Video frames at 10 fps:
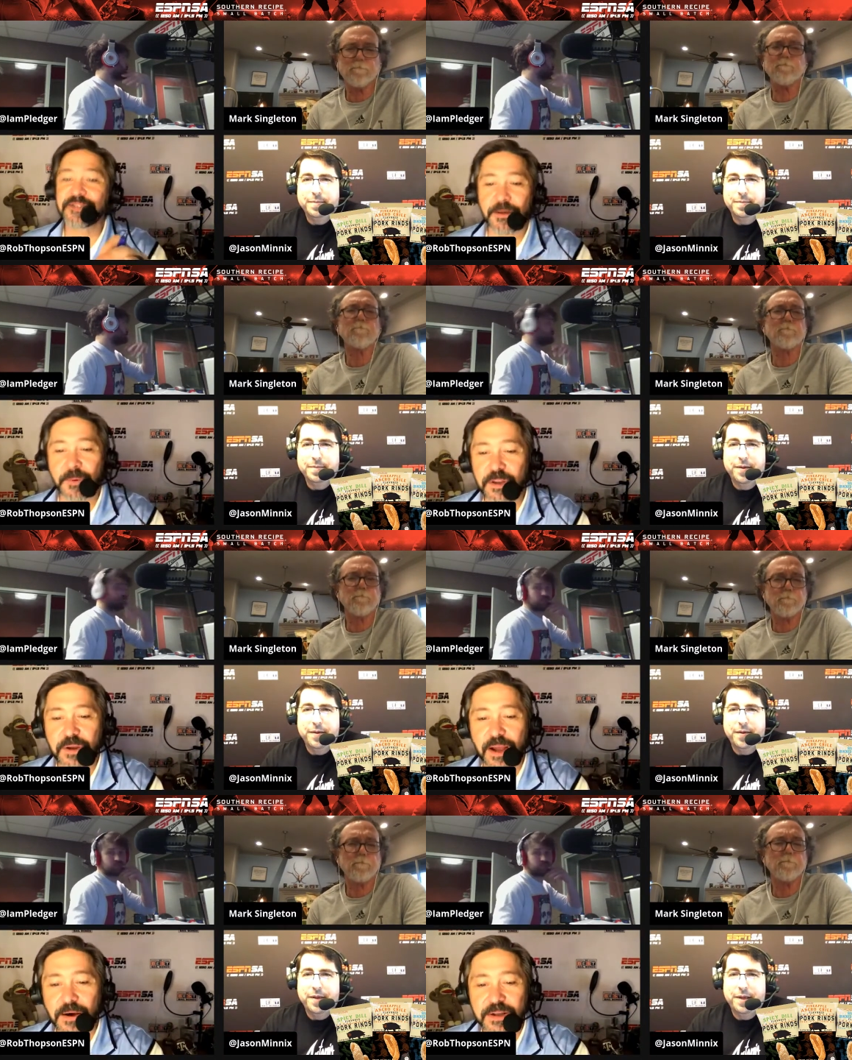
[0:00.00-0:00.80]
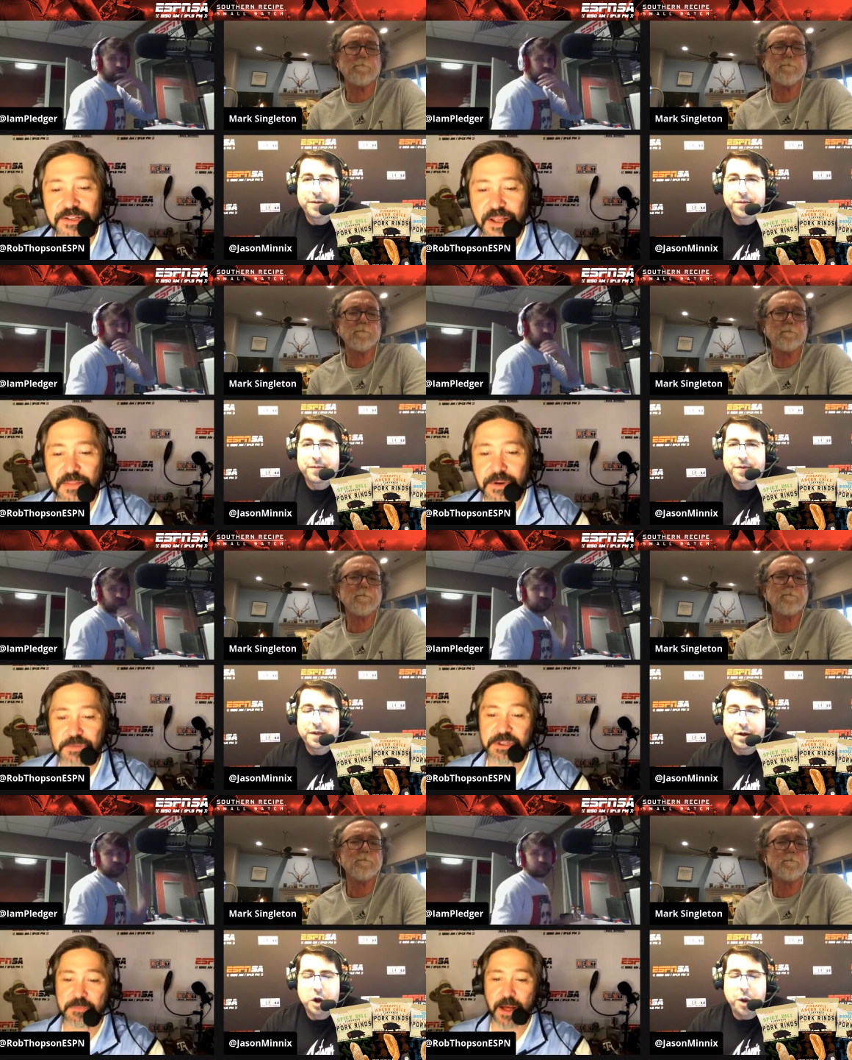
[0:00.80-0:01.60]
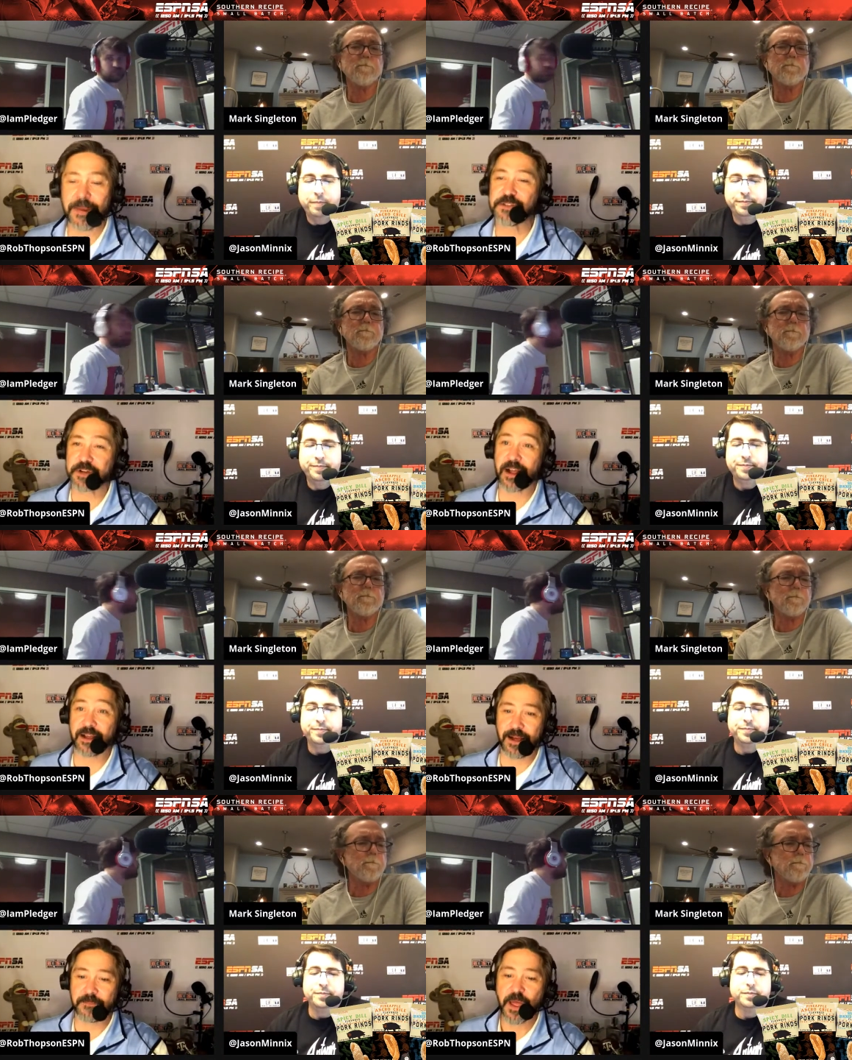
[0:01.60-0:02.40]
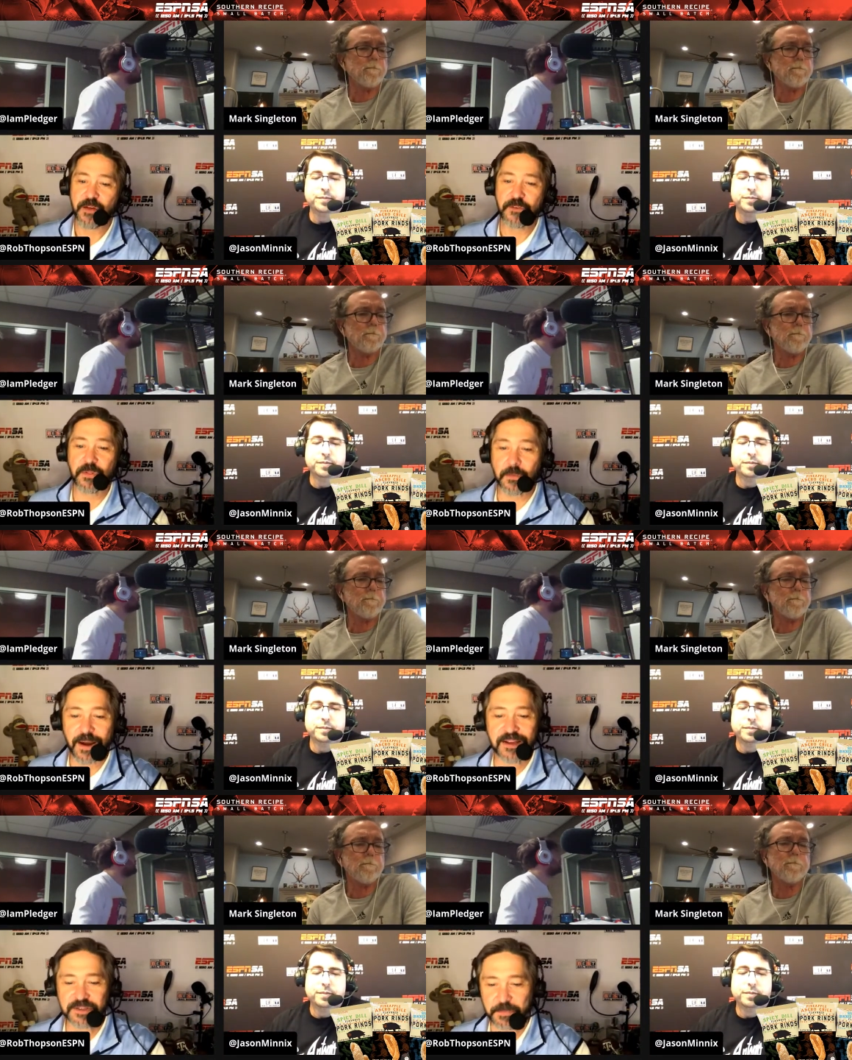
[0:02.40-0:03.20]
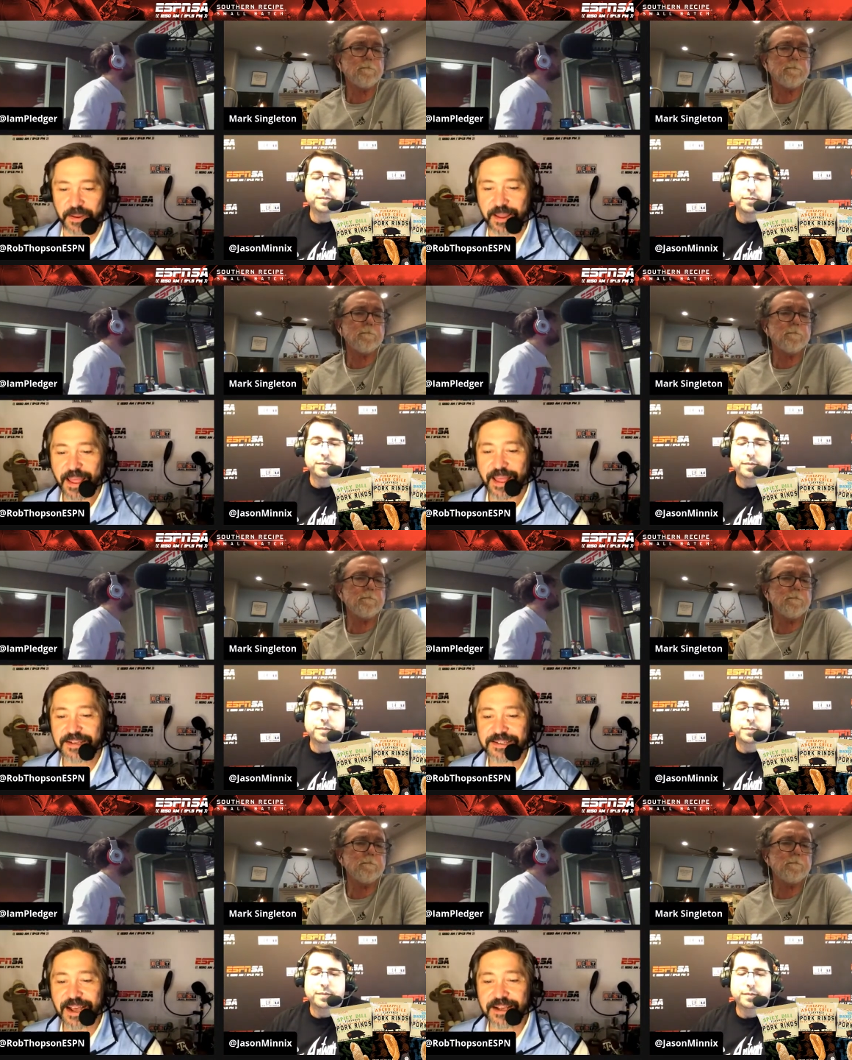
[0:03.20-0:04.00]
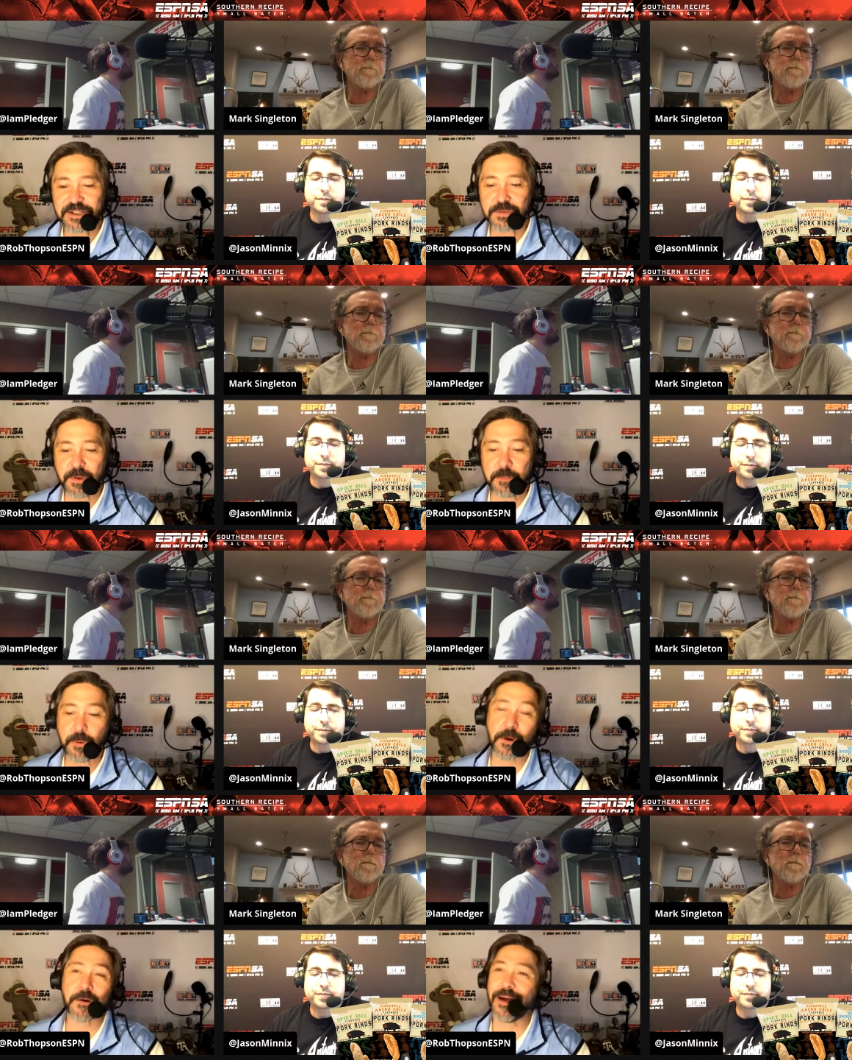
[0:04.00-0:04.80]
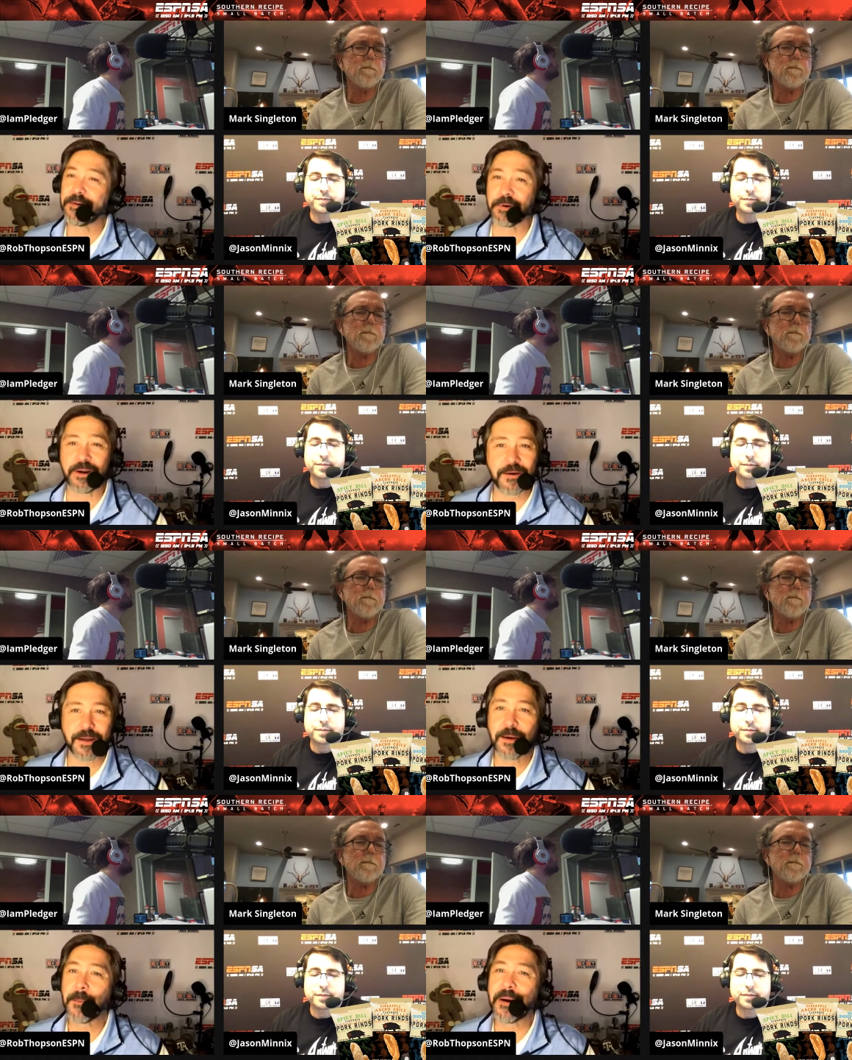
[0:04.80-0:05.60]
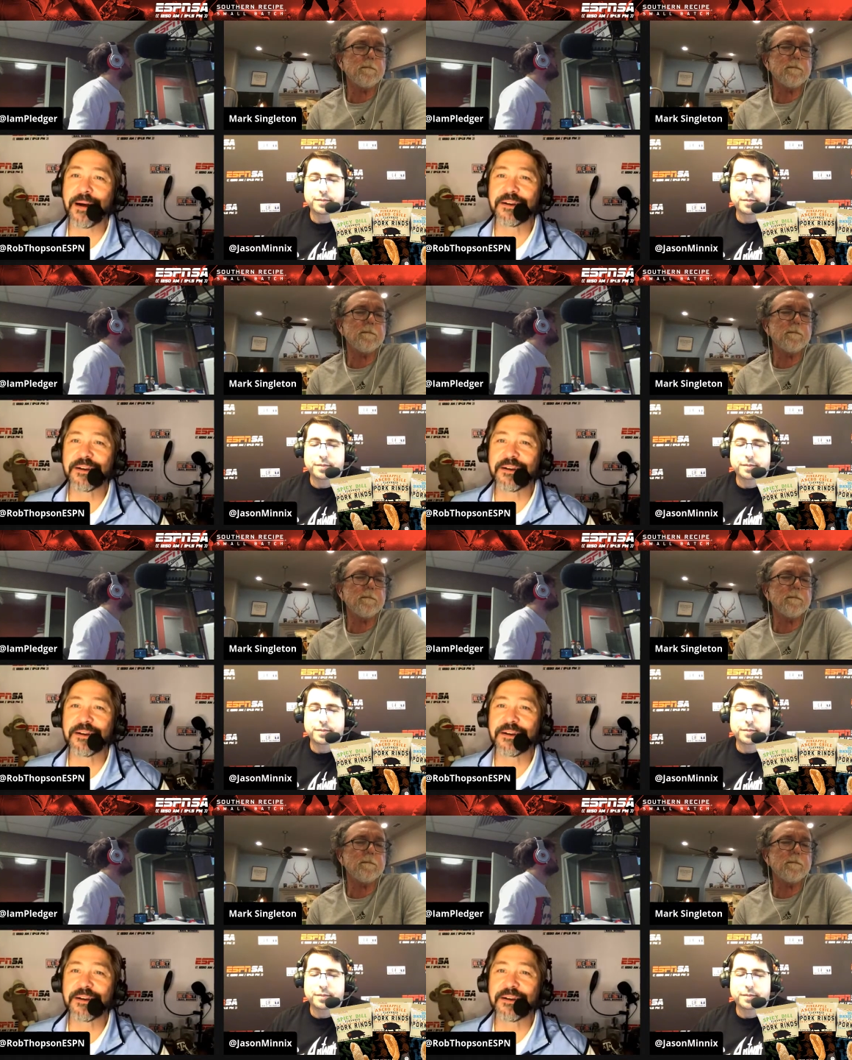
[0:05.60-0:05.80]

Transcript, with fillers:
Speaker 1: Oh. It says on when you go to southernrecipesmallbatch.com for the recipe, it says sweet pork rind granola.